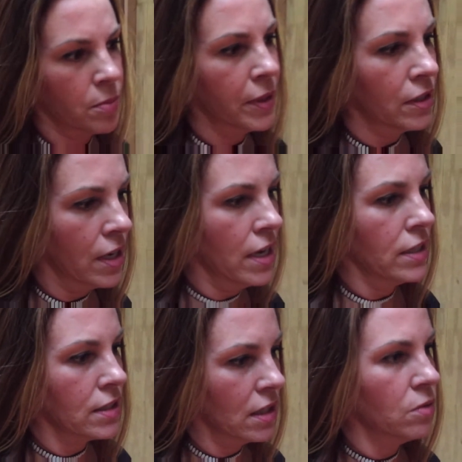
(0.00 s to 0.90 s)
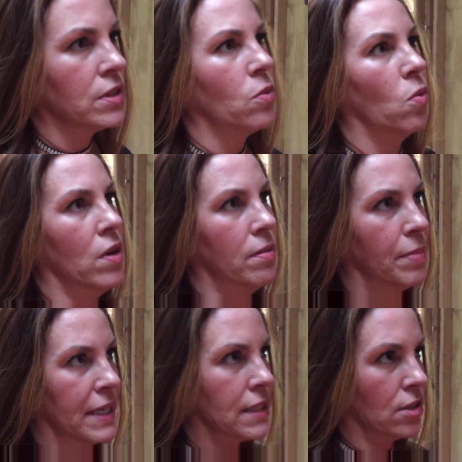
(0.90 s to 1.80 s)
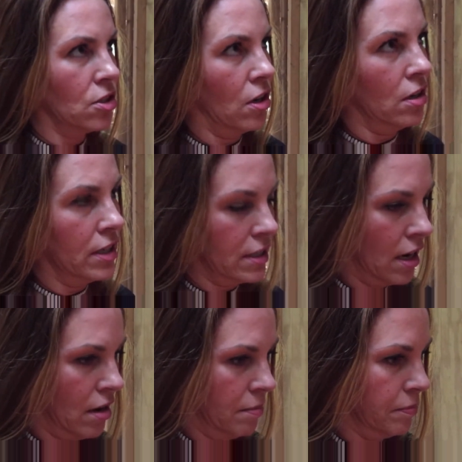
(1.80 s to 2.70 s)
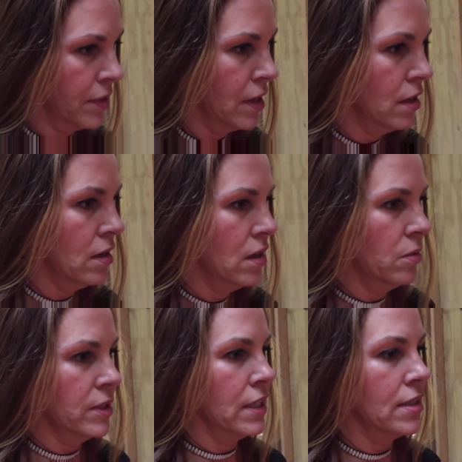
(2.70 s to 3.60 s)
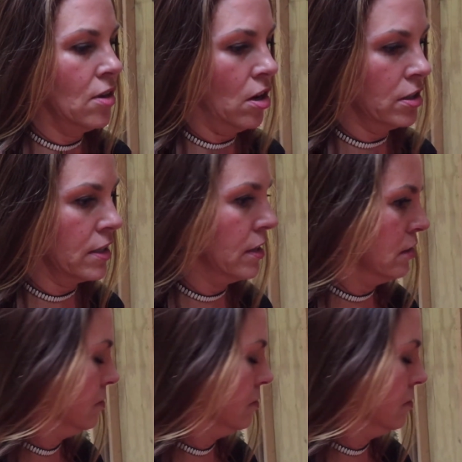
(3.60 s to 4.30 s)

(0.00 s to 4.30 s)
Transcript: build nests. It was one piece of straw at a time. It was exhausting